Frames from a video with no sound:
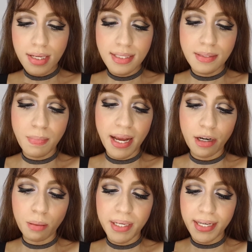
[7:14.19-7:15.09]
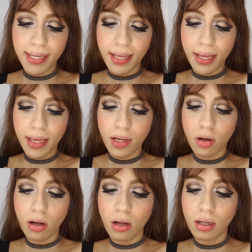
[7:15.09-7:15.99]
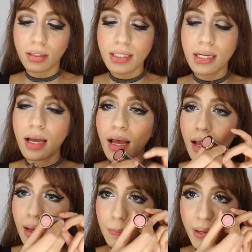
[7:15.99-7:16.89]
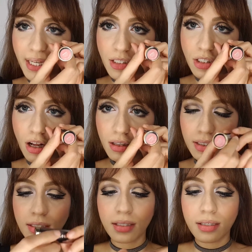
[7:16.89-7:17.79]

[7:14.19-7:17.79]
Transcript: It's by Urban Decay called Back Talk.